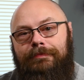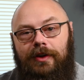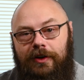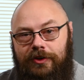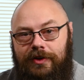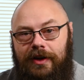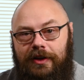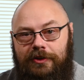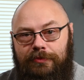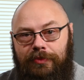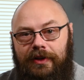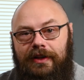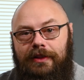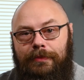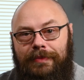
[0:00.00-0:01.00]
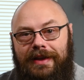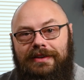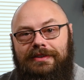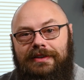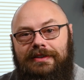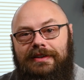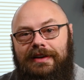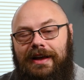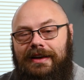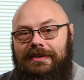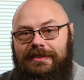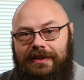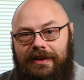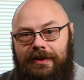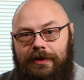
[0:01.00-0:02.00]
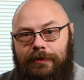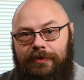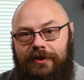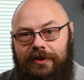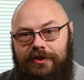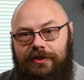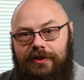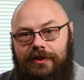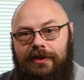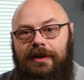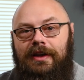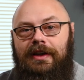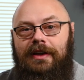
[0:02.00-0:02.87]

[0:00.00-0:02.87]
We're going to try to explain the basics and how to set it up initially,